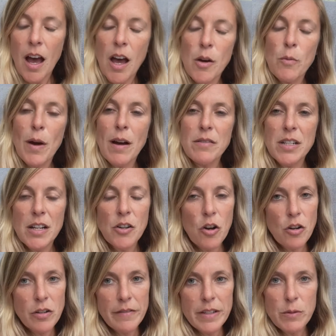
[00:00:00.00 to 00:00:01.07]
Oh, well done,
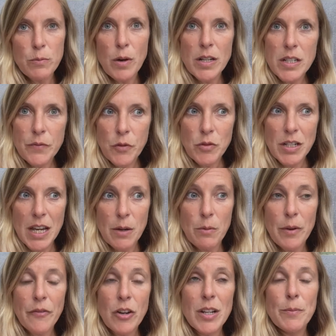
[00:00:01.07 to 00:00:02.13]
Connor. It's wonderful to hear.
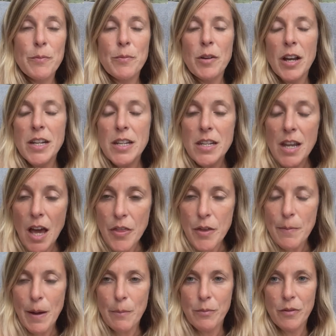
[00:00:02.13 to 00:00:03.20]
We've got another
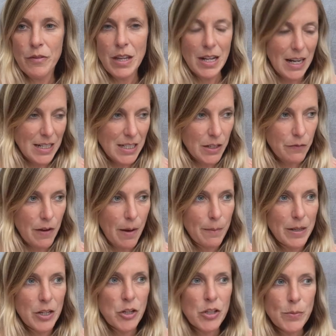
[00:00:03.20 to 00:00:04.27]
member of the Atlantic
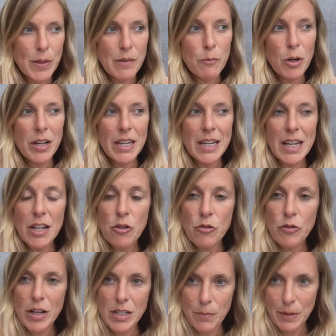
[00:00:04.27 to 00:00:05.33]
family who's been working
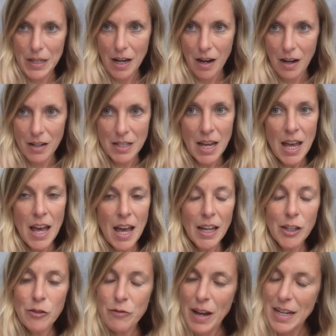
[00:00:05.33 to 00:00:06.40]
incredibly hard. A
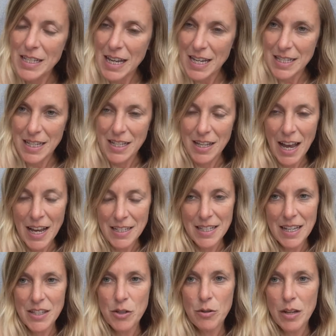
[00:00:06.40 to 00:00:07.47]
great
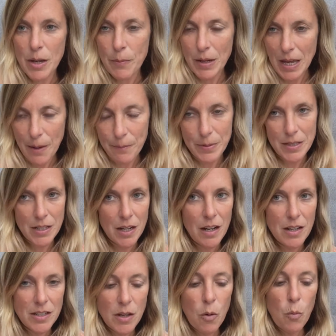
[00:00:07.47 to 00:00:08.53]
asset to a Hippocampus
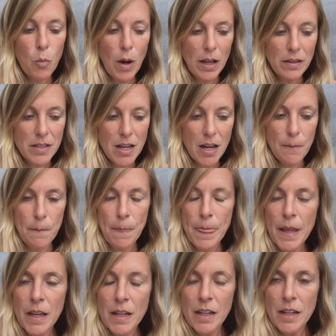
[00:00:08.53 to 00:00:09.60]
class. Well done.
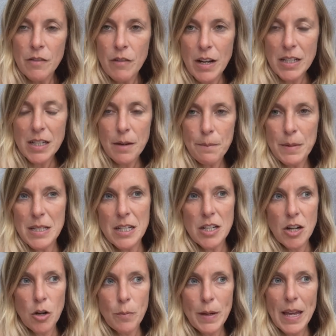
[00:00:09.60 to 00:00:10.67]
Right, Mr.
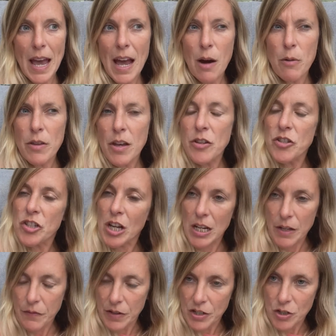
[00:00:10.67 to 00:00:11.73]
Dolby, how are those
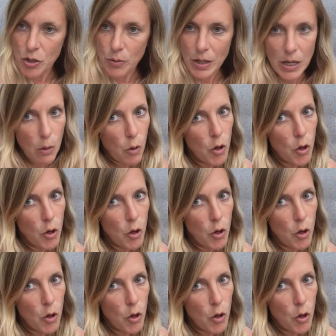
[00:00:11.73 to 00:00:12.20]
jellyfish doing?